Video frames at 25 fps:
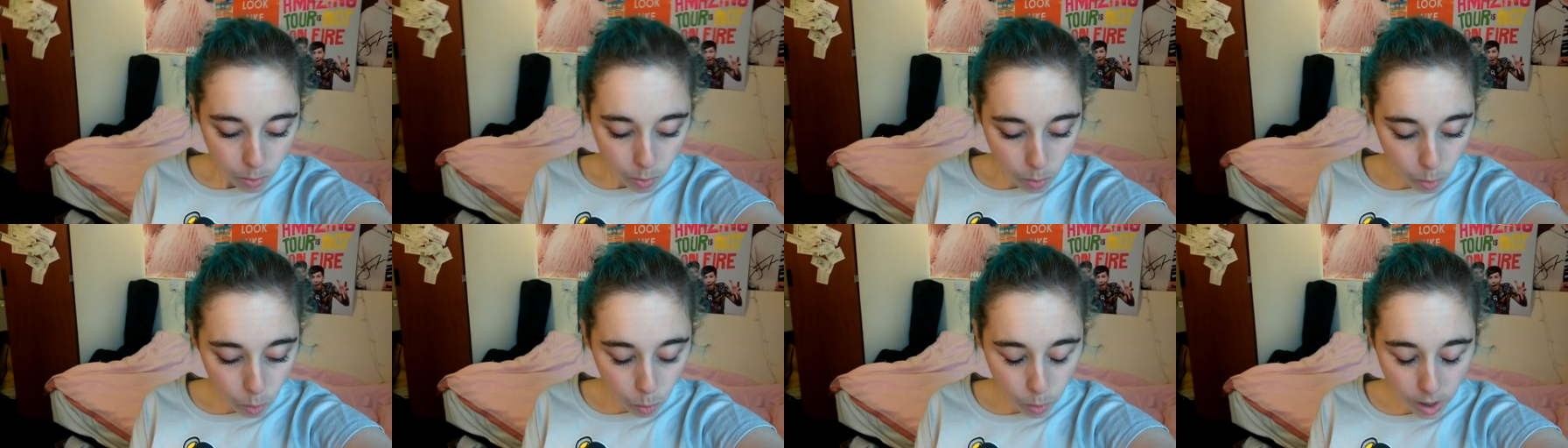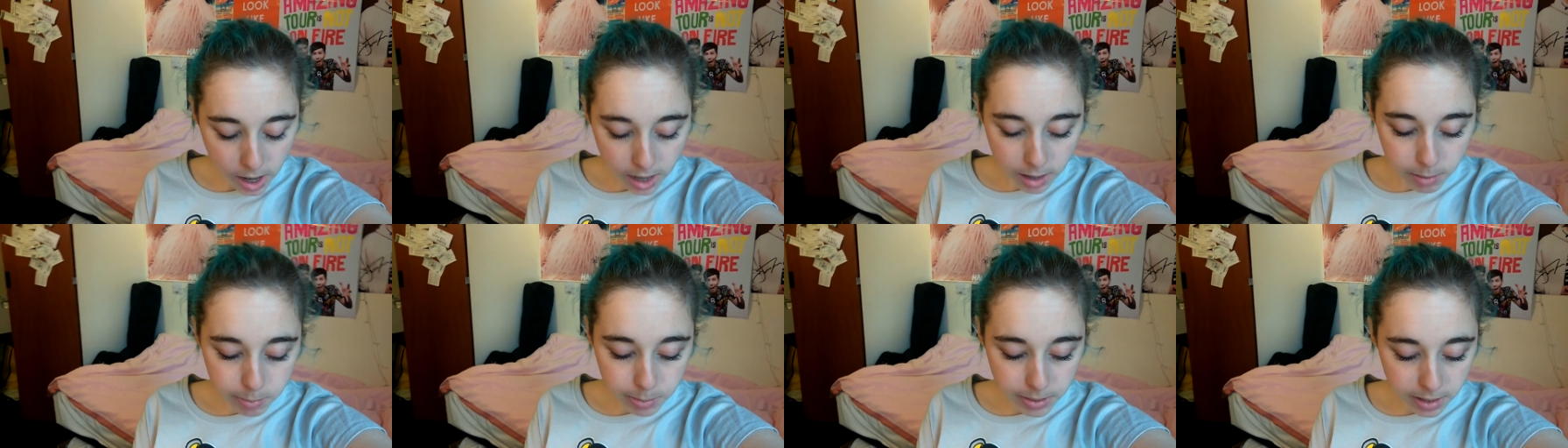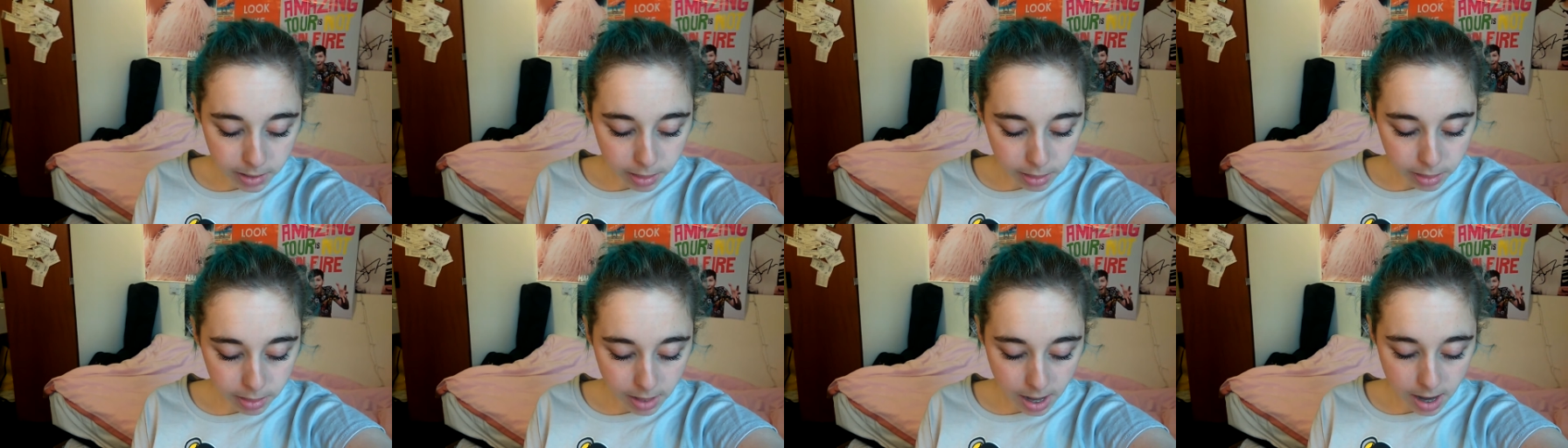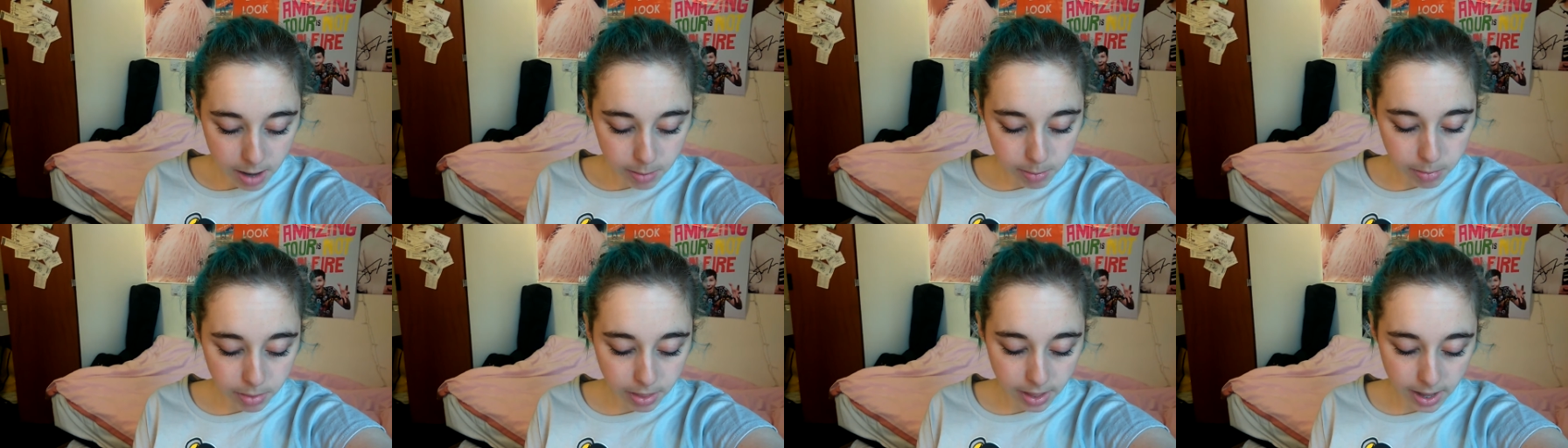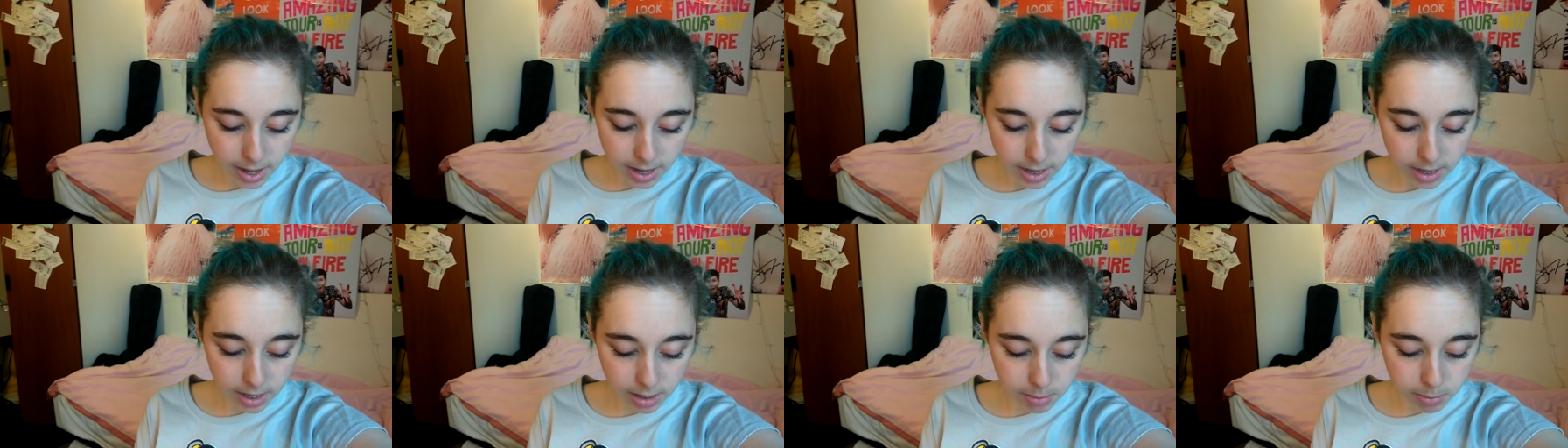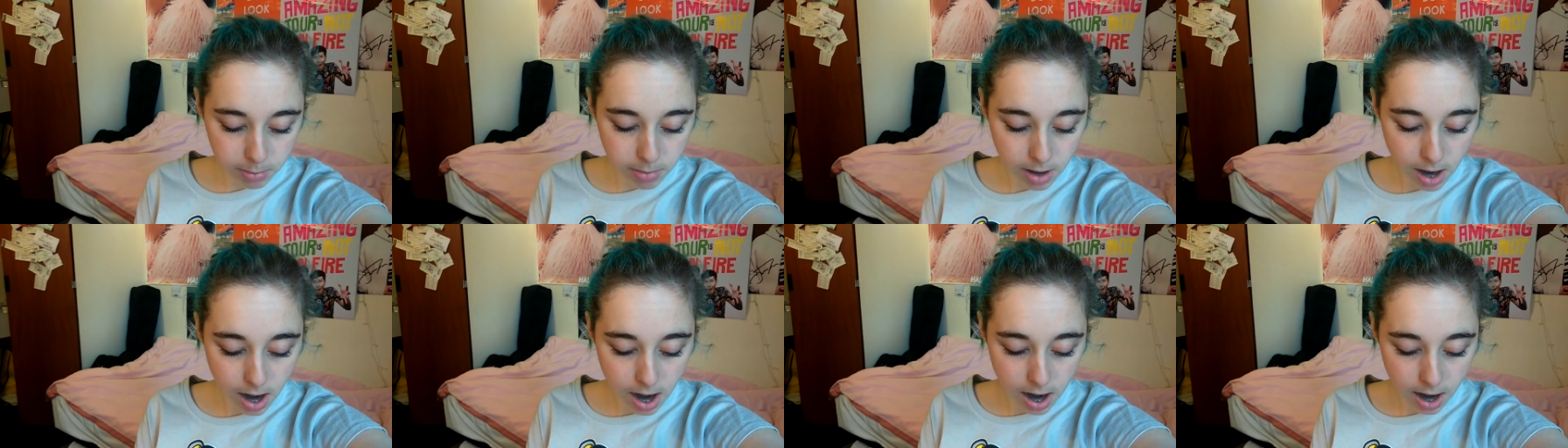Well beat them the
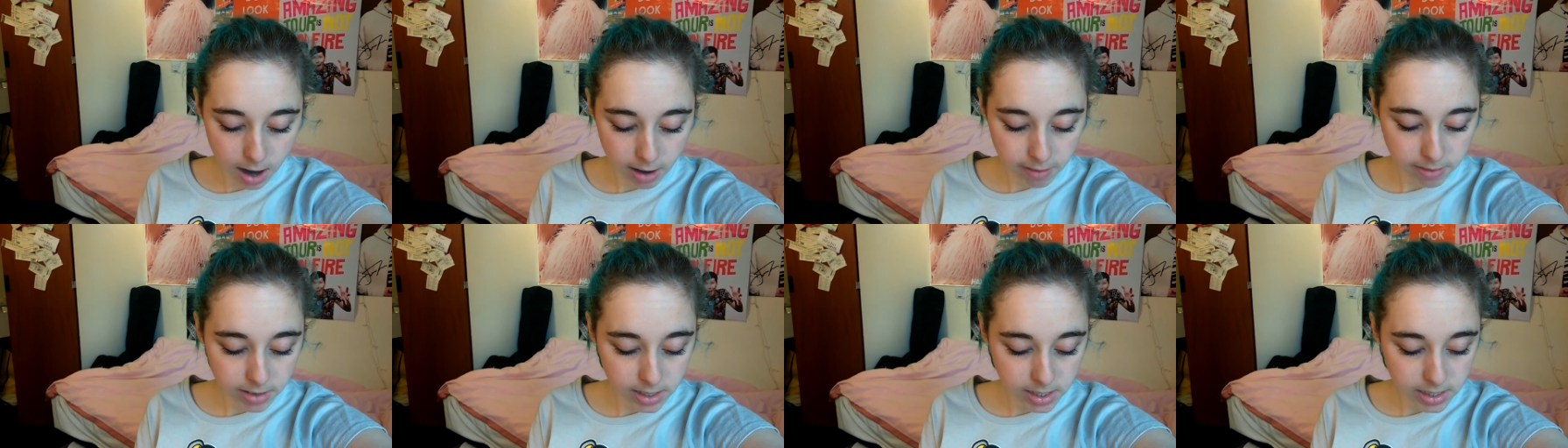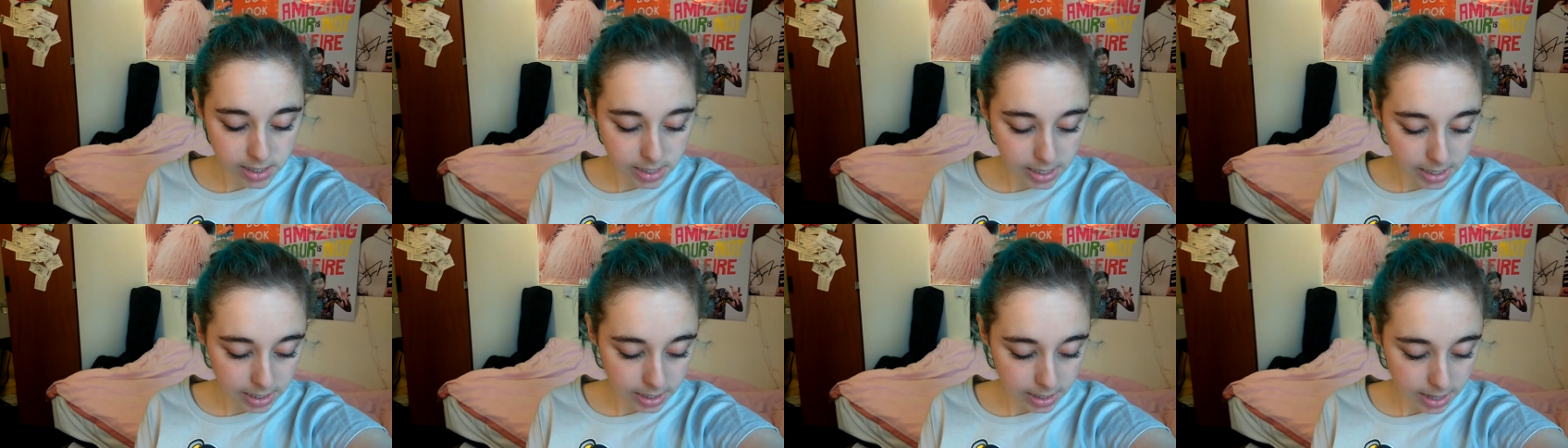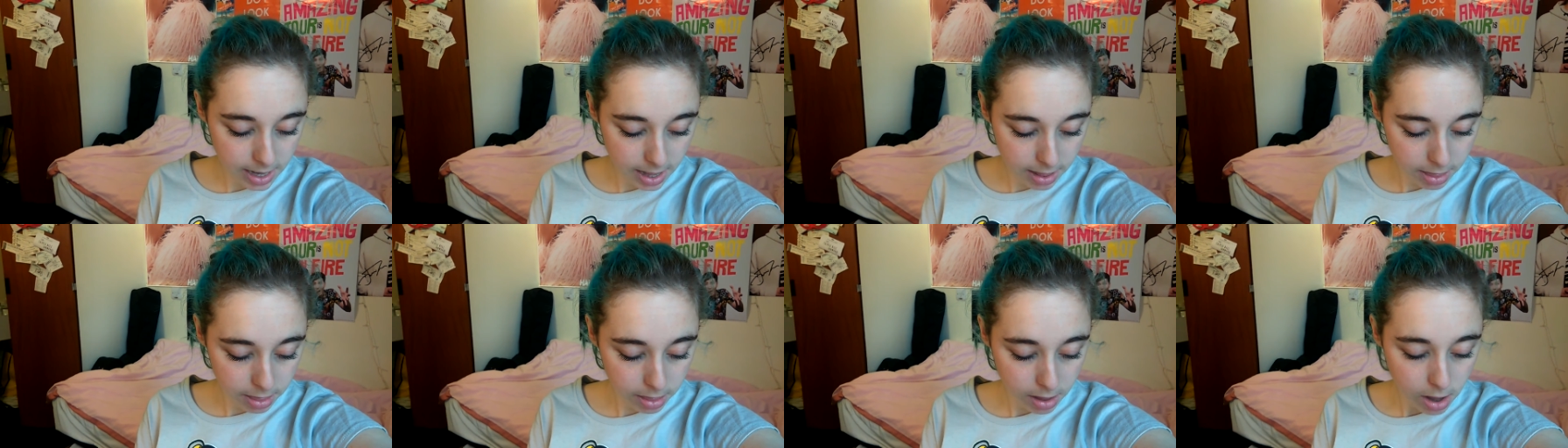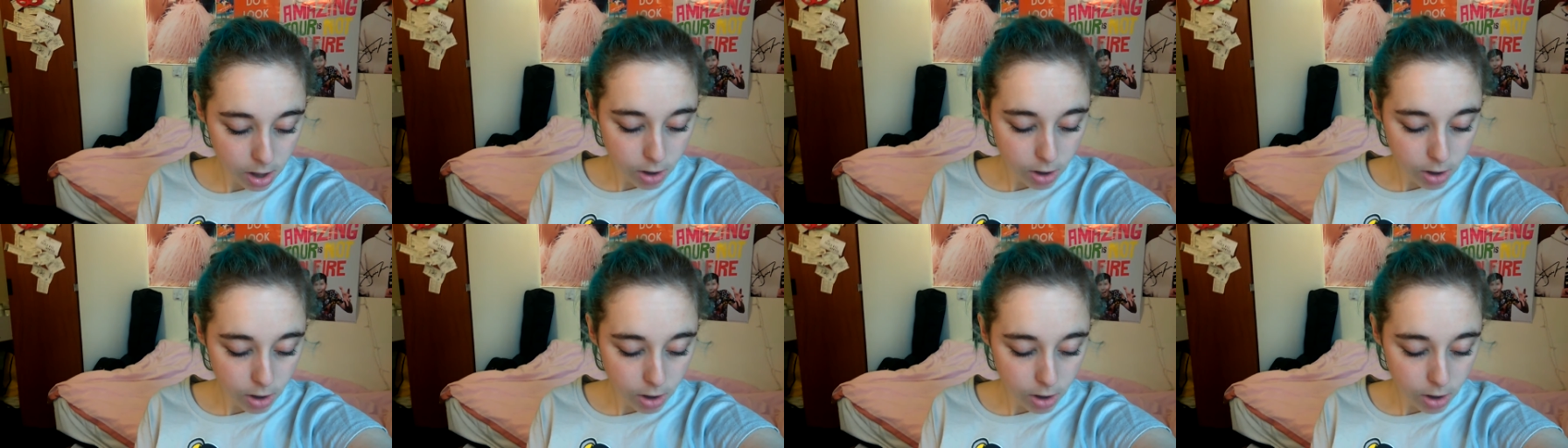him ara siketh,